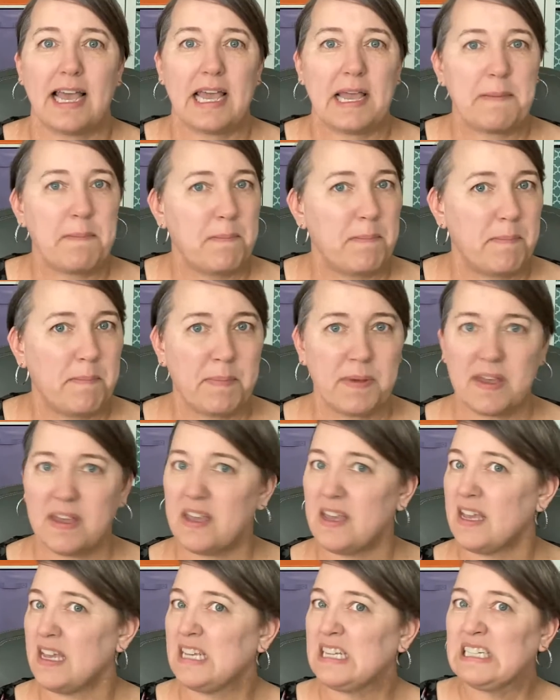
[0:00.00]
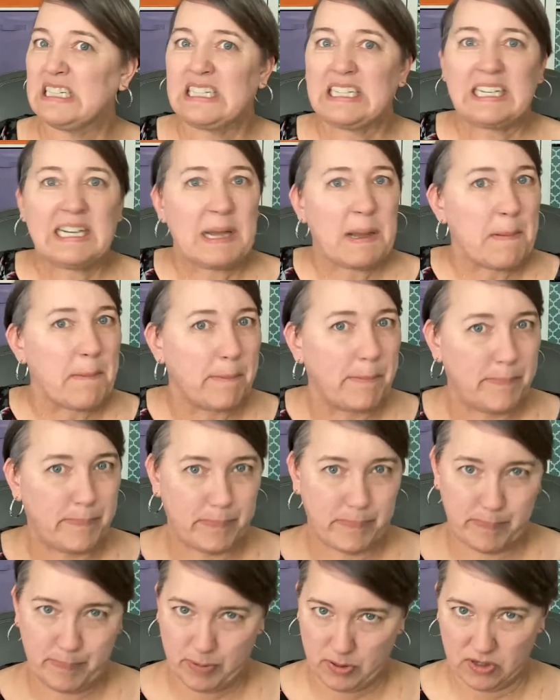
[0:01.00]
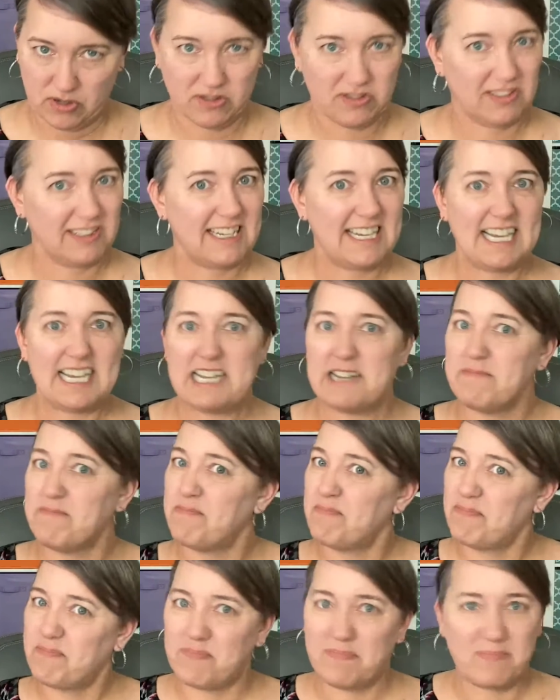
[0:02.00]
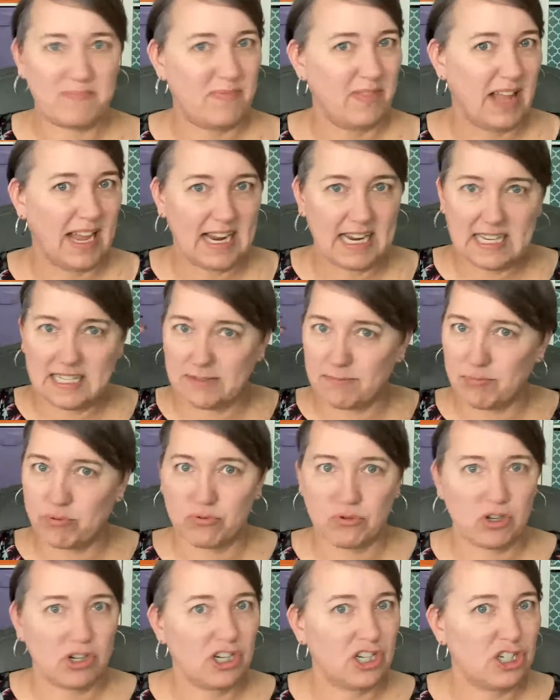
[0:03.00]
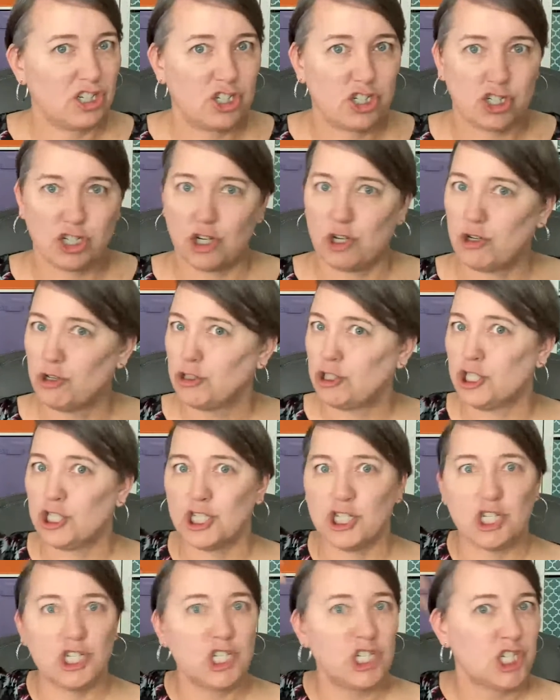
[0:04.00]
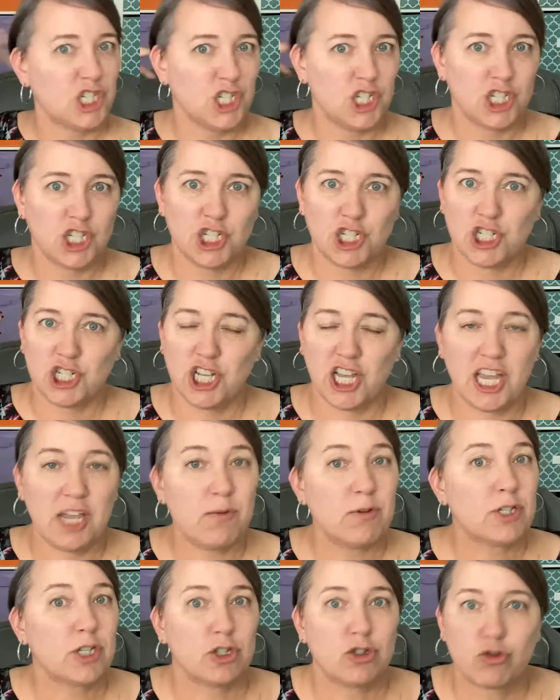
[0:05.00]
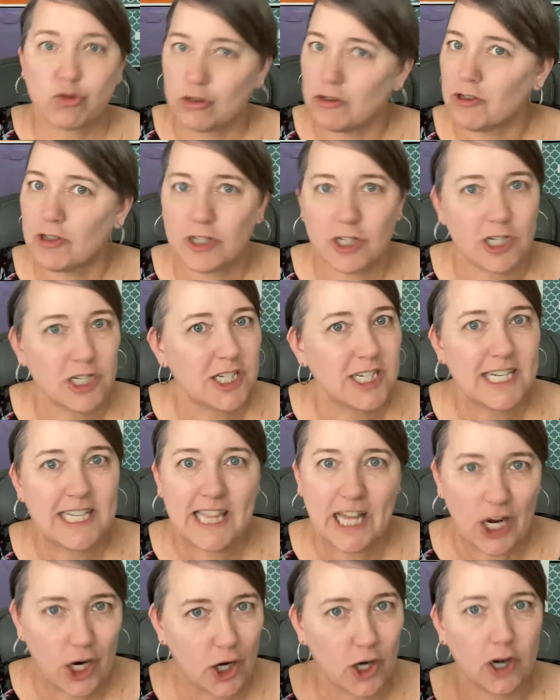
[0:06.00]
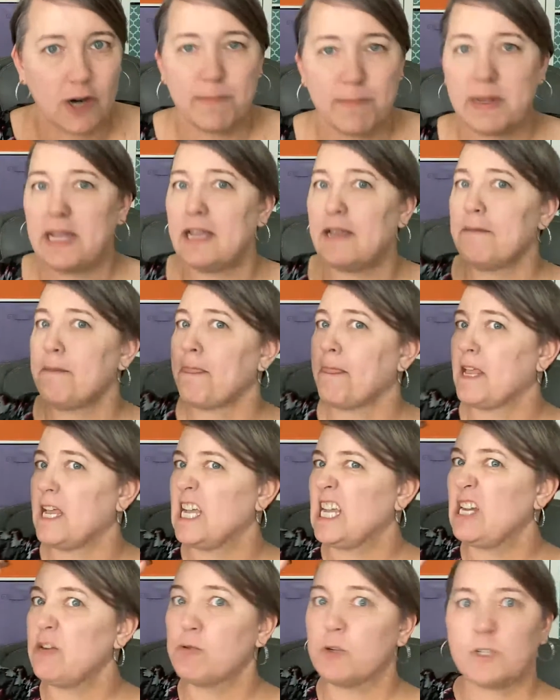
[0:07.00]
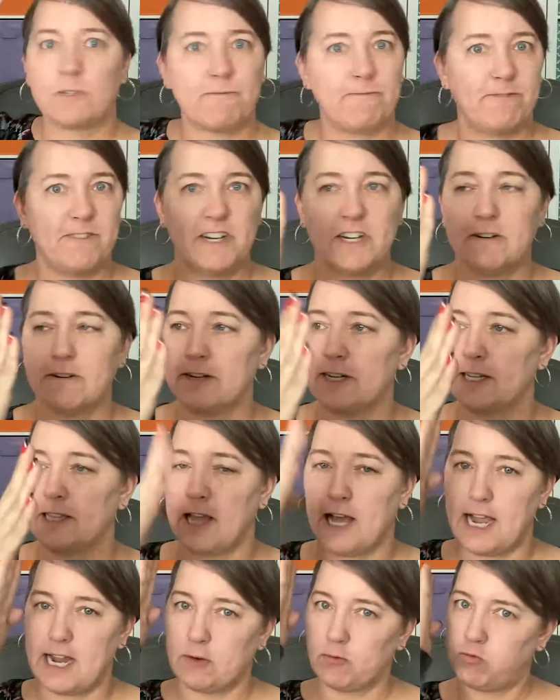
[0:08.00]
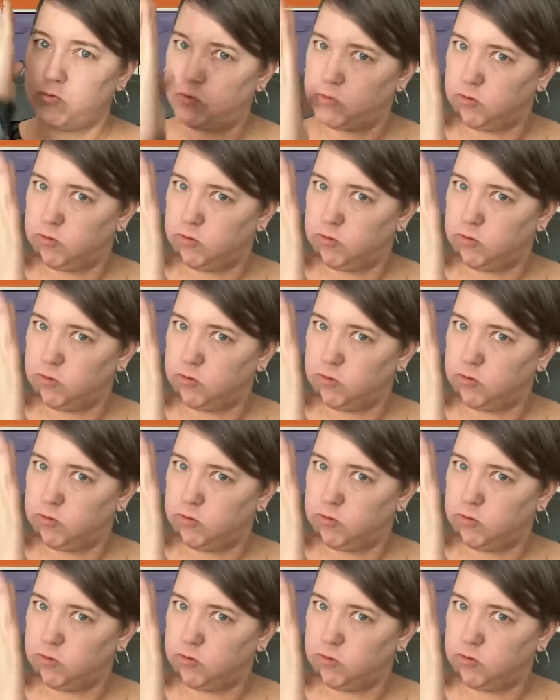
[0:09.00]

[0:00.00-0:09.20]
a big, burly, like broad-shouldered. He was a drill sergeant in the army. He was very like